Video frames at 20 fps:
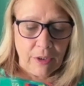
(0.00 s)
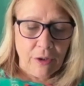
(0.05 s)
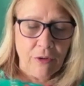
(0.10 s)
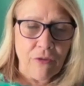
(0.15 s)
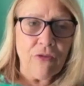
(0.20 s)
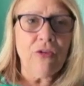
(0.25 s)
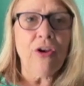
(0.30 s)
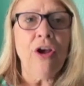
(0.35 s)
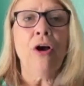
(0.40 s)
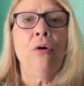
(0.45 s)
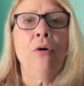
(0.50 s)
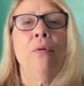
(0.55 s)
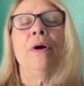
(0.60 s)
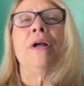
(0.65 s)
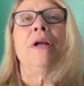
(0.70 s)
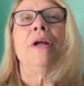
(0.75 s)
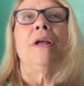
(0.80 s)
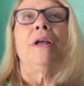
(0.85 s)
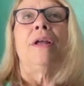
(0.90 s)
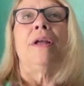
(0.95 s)
So
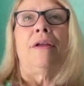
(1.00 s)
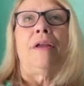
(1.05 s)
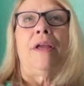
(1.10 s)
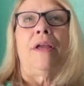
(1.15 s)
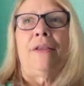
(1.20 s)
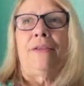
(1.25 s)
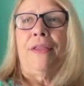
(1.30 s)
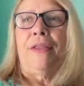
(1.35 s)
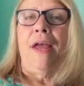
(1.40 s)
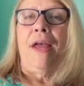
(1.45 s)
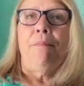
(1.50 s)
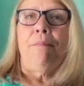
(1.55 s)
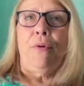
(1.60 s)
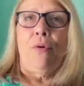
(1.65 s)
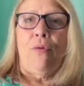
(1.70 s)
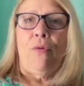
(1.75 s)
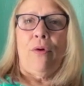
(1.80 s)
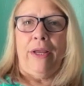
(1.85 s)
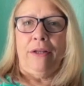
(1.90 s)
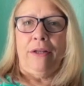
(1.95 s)
at that
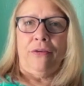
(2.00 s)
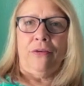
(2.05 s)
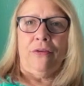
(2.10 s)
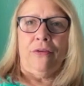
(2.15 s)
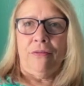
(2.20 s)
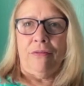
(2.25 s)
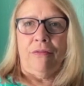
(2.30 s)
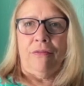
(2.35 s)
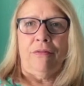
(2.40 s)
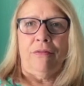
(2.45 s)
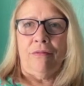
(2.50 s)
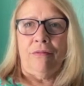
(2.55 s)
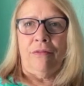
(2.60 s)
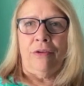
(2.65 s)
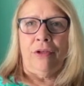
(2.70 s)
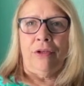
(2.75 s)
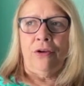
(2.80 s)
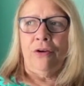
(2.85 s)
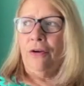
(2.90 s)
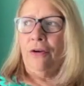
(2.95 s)
point,
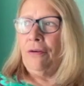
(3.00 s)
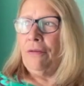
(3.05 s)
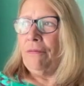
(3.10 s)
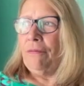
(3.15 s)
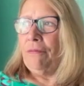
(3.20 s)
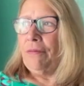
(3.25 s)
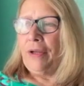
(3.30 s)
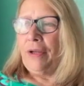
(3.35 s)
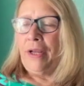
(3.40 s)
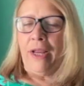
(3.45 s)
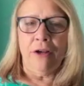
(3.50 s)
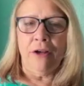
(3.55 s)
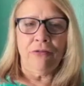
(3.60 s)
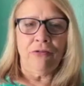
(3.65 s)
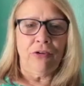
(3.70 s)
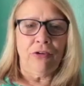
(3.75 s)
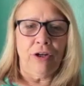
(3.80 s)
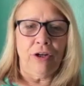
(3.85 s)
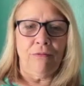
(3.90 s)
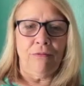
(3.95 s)
you're
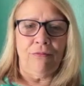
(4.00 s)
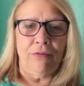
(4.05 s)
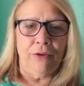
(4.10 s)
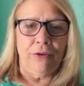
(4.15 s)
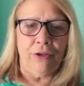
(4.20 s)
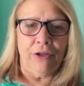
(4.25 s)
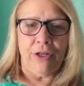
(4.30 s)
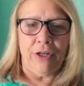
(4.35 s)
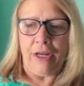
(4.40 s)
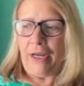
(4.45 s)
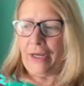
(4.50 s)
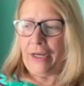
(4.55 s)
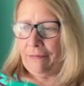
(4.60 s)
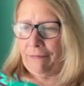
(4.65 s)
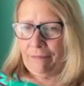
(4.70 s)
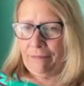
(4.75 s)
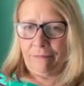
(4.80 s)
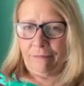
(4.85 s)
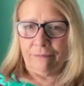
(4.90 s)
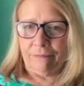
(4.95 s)
cashing in for the day.
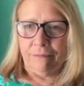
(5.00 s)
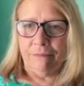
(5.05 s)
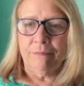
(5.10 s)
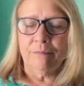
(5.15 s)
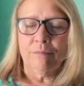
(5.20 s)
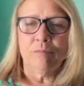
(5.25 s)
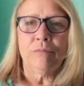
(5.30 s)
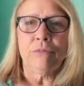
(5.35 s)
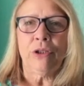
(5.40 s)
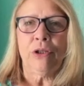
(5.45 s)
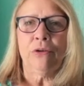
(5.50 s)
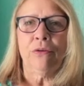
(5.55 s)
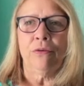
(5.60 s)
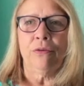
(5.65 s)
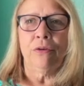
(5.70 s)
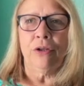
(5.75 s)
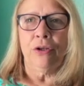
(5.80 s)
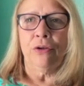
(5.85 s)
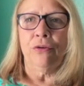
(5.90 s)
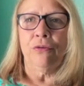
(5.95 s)

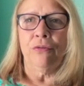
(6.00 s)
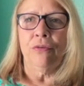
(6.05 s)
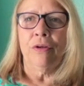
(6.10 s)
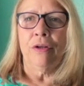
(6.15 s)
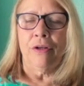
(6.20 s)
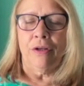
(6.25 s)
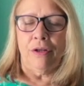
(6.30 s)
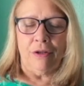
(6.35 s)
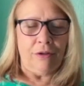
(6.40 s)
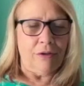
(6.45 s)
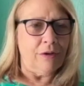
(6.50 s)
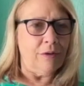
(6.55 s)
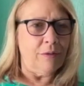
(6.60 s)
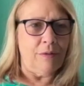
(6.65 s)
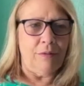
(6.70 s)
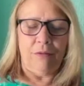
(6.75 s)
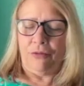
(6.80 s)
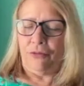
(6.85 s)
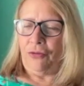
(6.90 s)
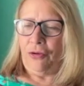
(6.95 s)
You
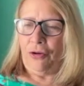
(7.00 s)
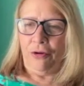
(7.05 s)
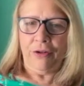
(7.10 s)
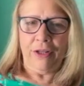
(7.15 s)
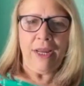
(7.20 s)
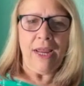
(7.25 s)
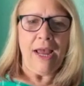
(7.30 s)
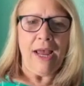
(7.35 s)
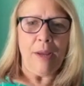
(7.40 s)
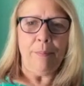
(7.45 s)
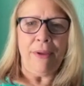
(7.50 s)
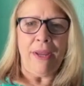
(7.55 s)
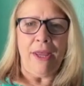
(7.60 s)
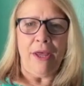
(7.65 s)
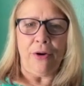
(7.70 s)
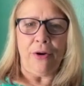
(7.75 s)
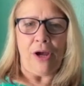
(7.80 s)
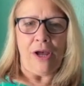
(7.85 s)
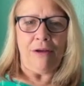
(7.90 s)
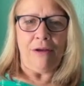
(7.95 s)
turn the
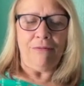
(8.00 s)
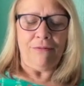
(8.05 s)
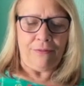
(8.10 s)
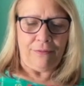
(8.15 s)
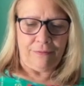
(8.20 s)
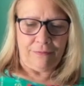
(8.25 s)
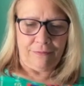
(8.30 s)
iPad off,